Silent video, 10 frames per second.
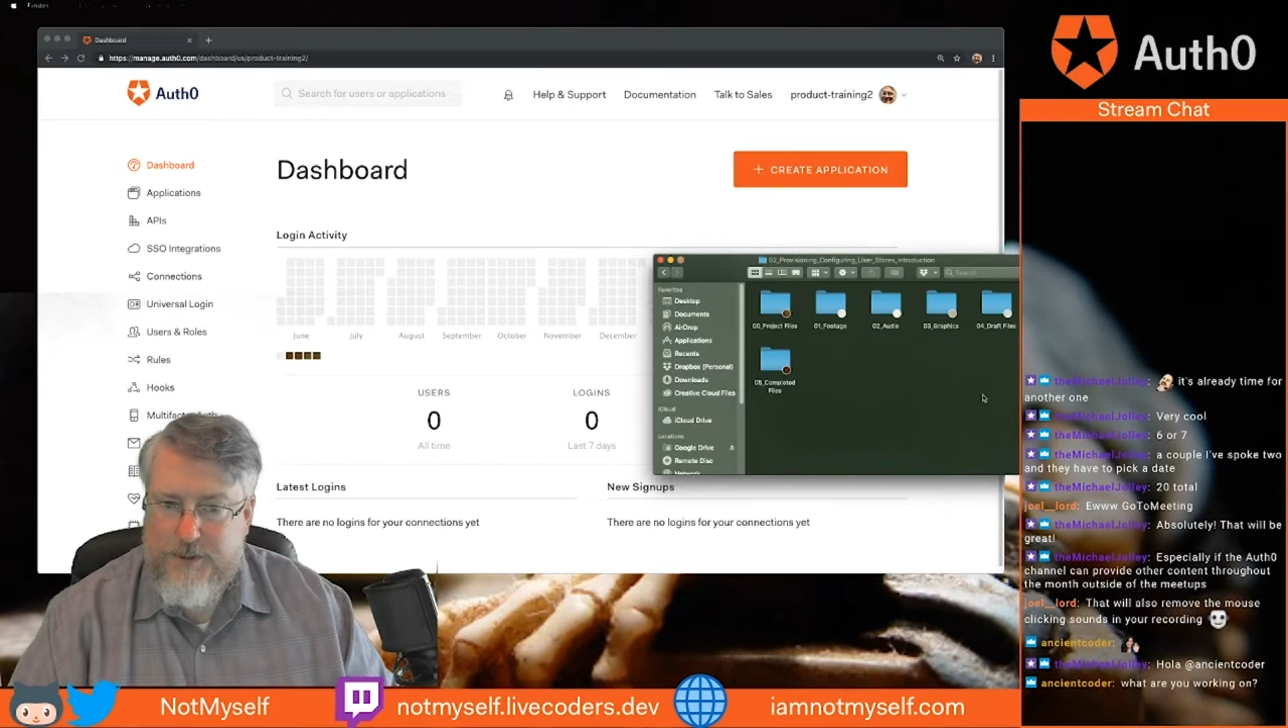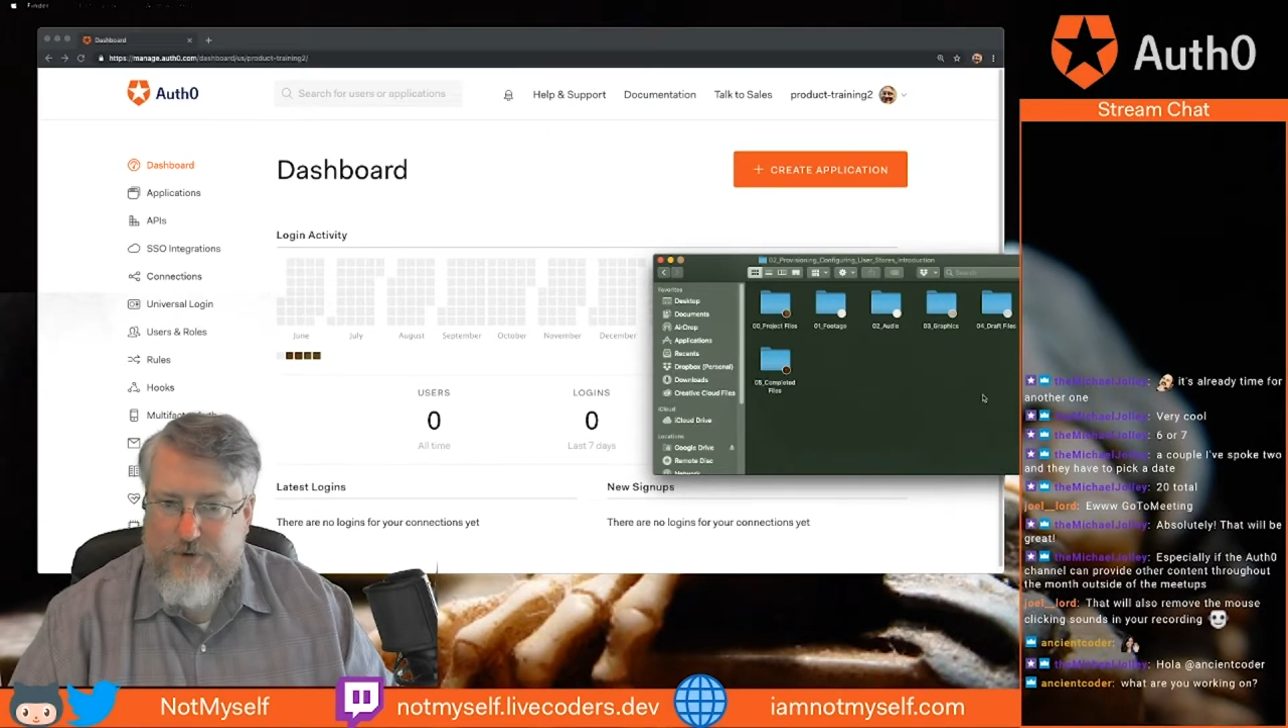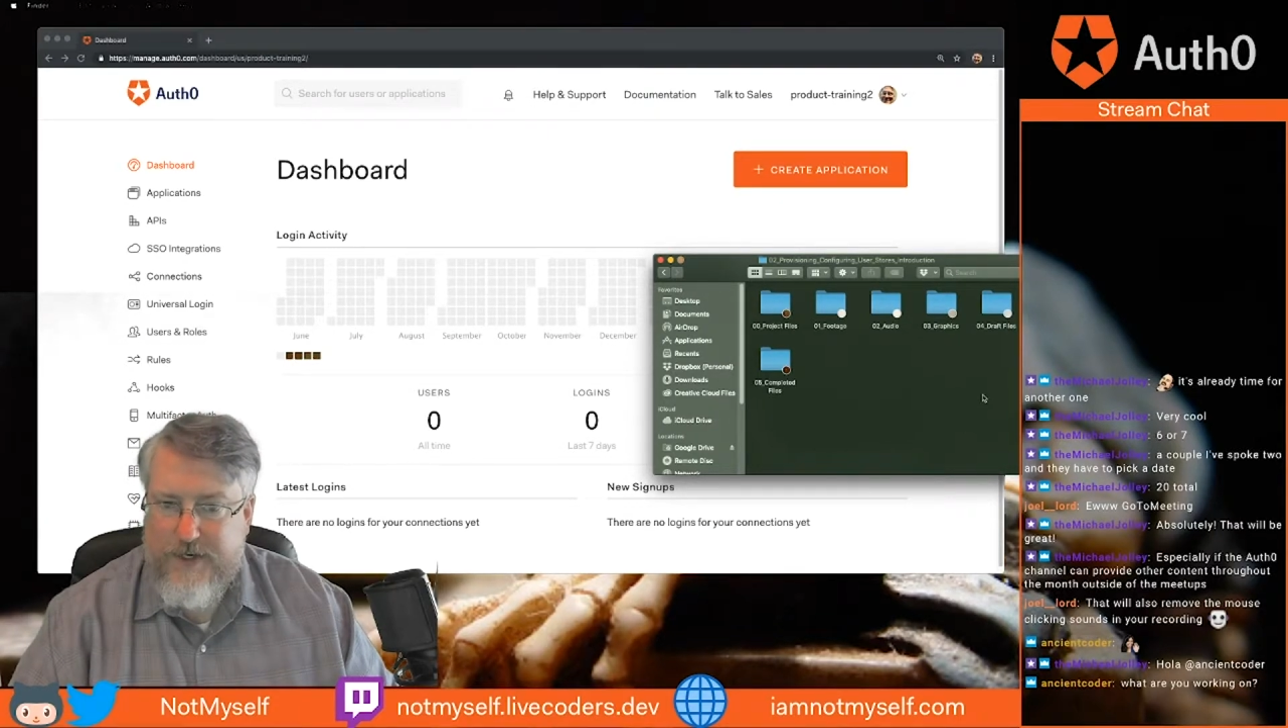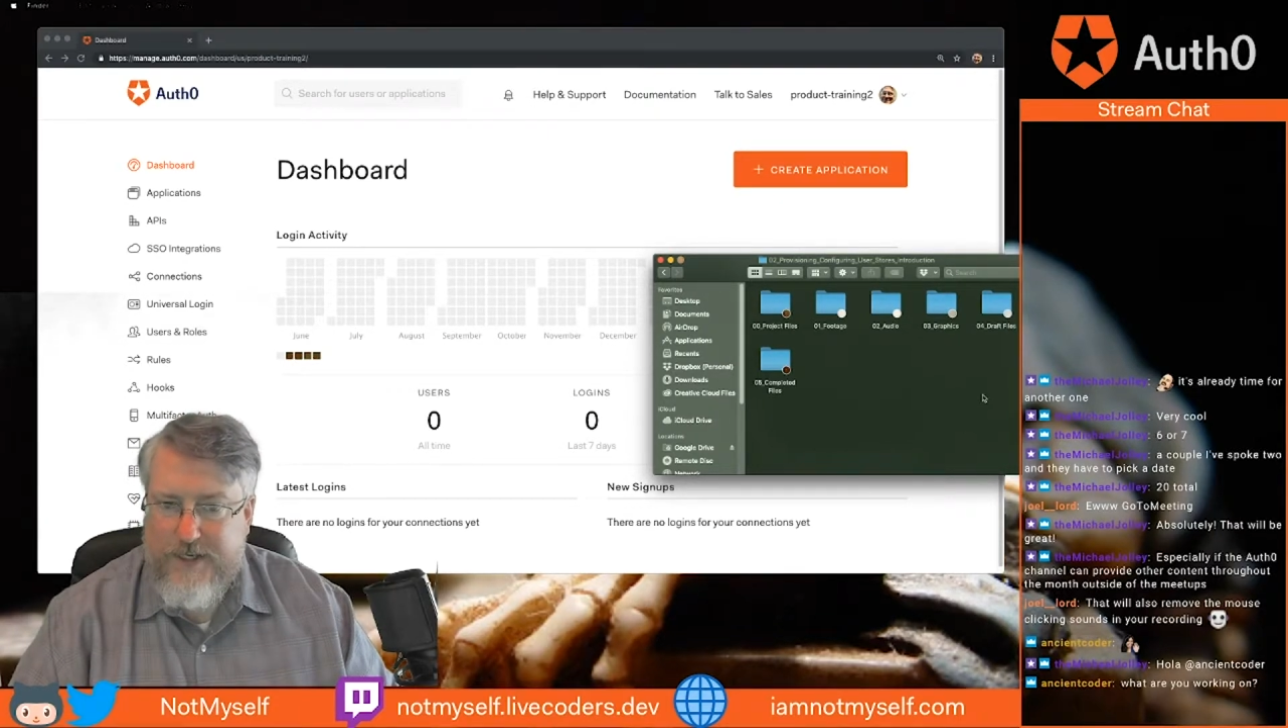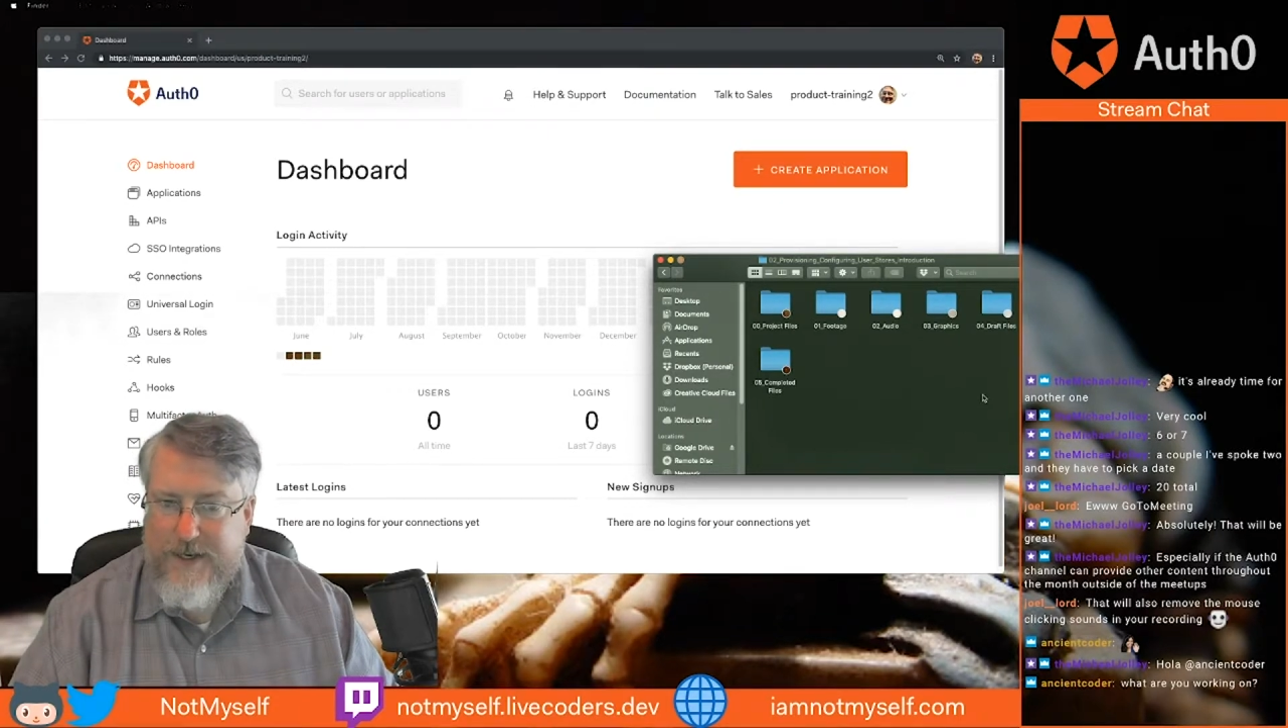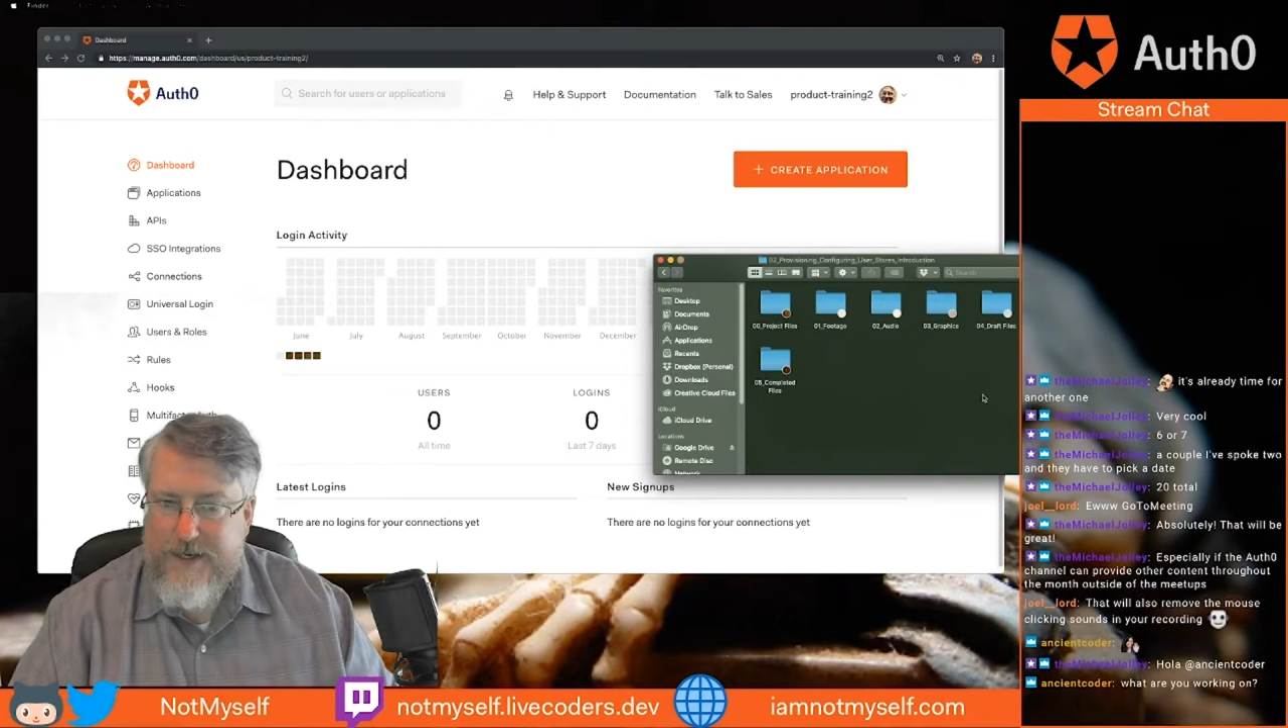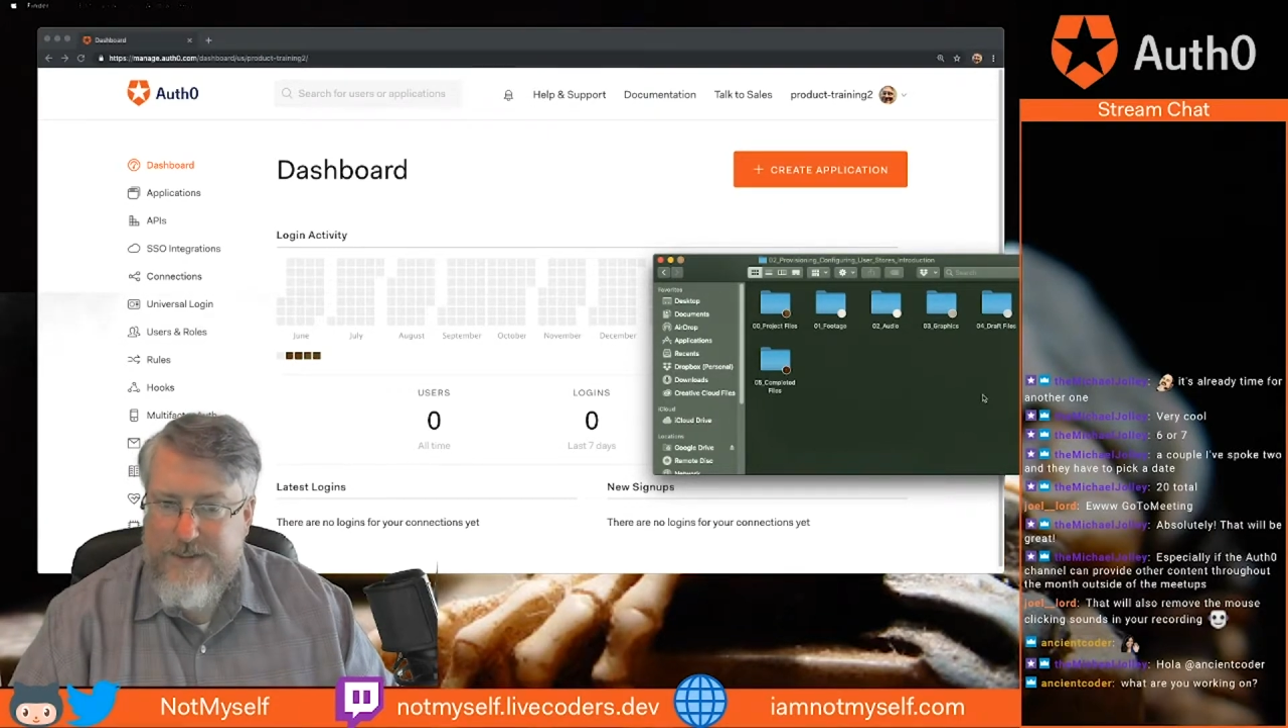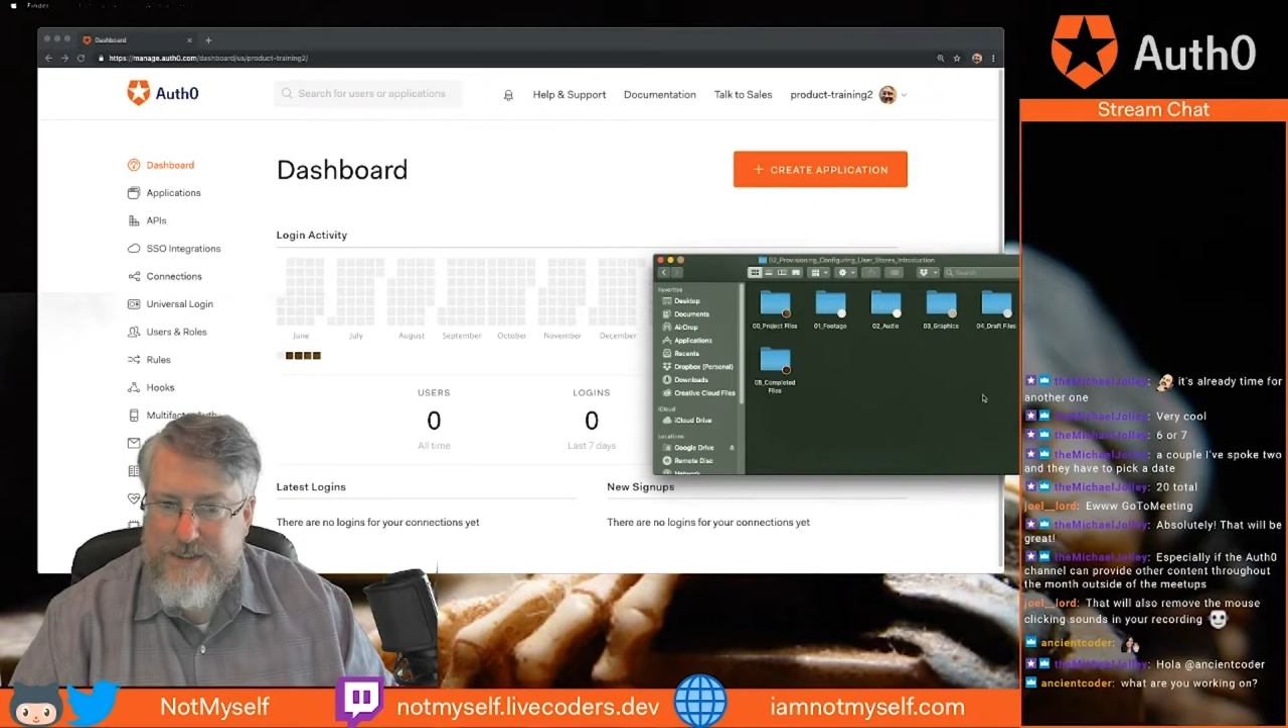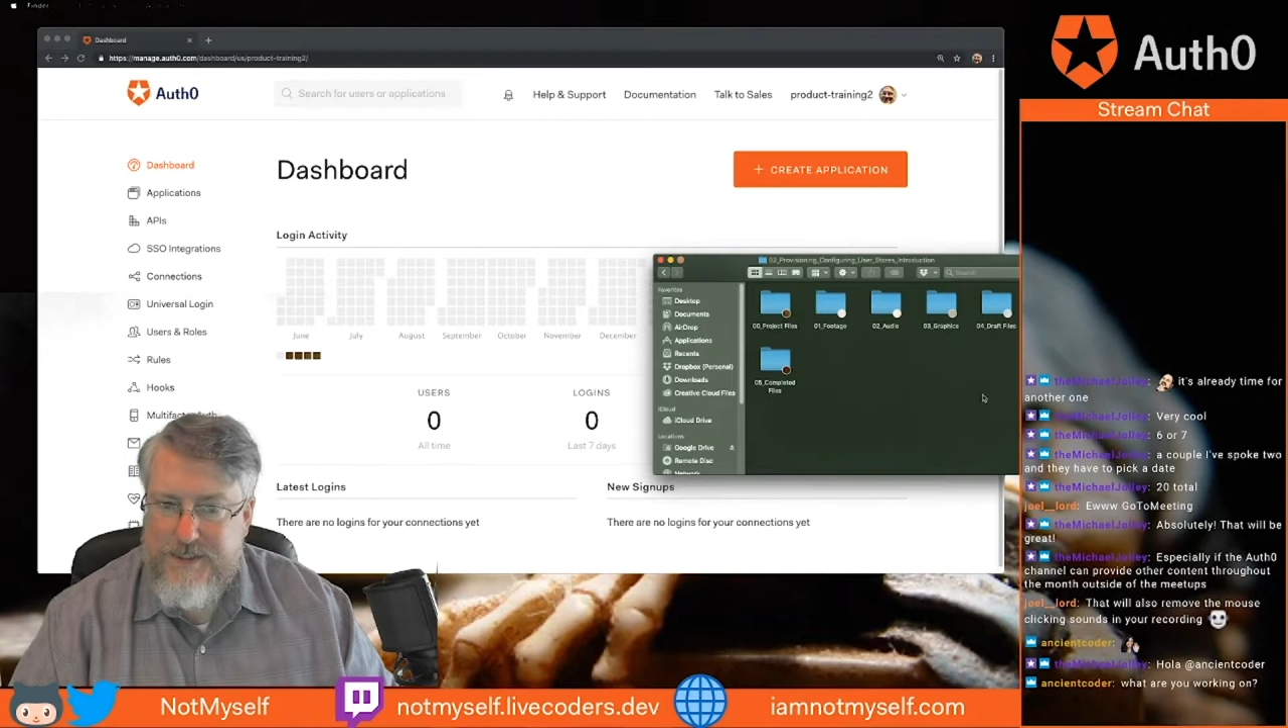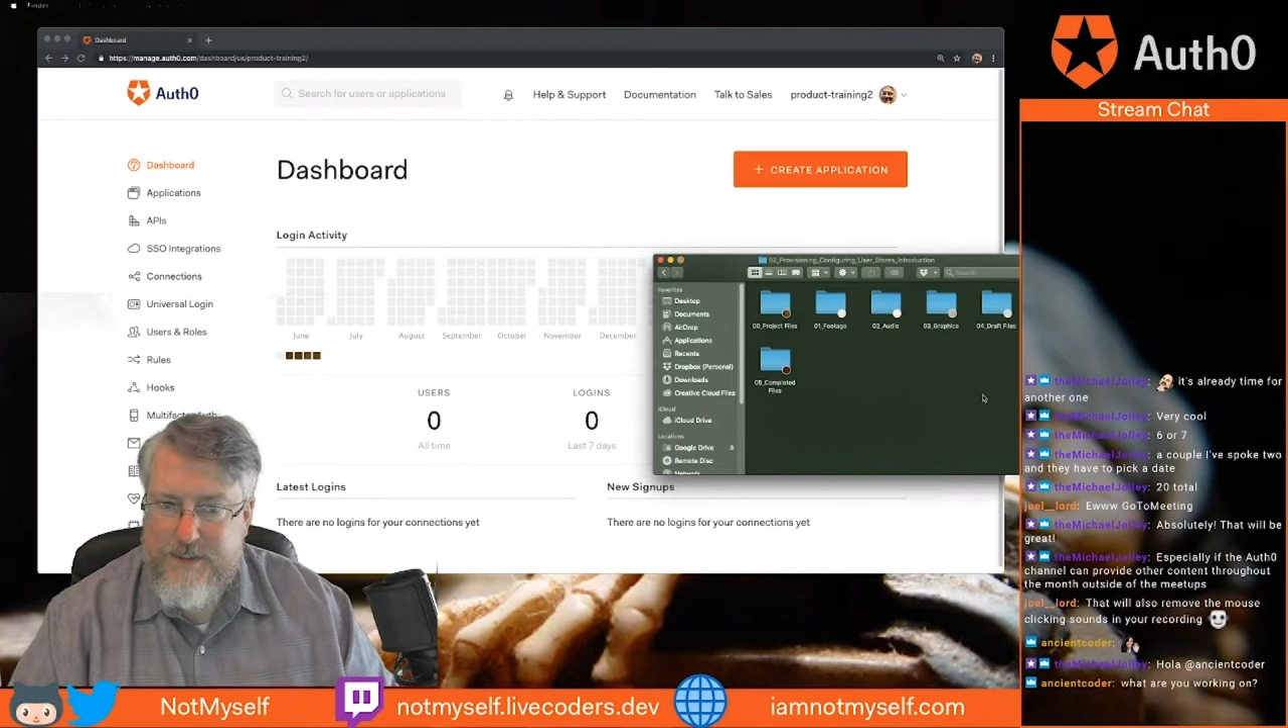
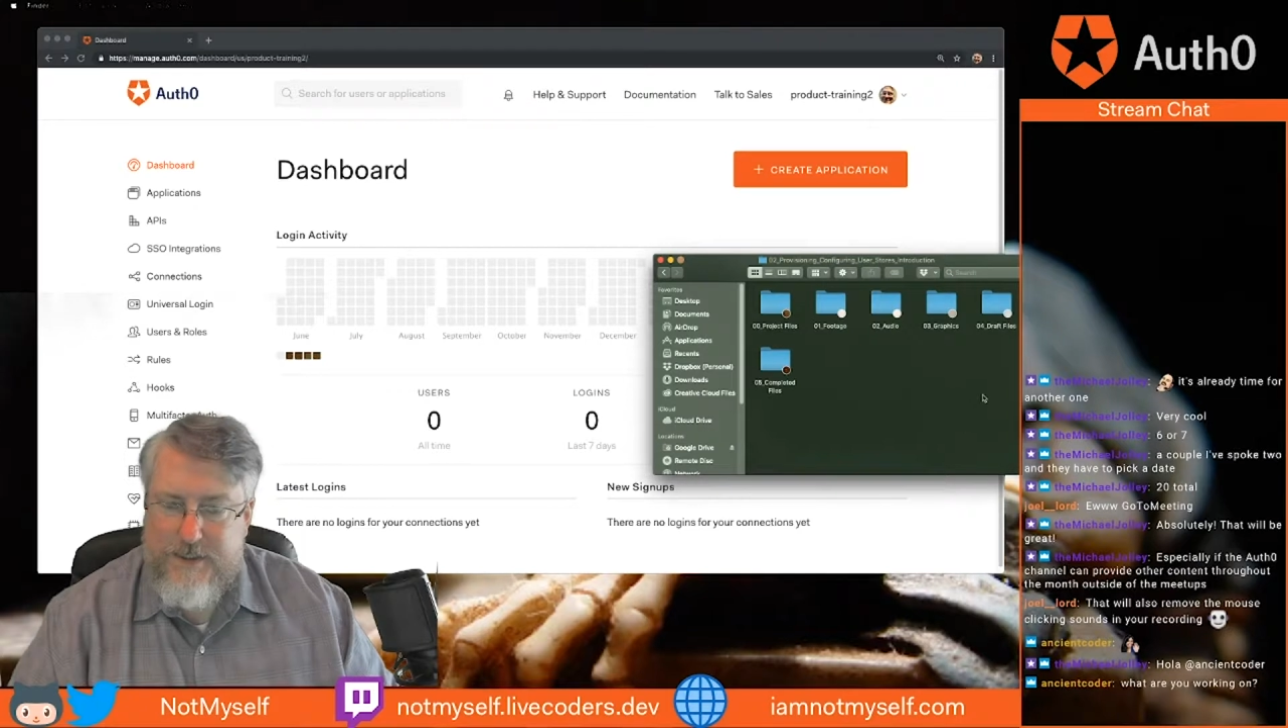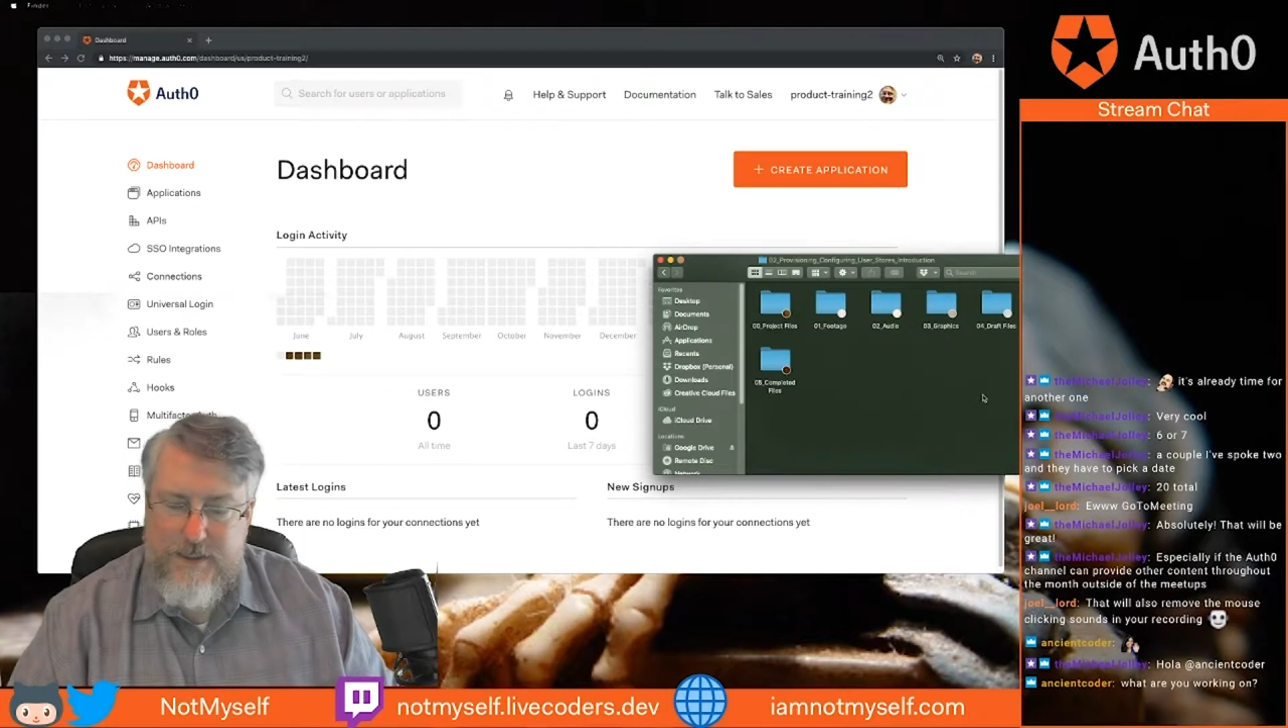Screencast.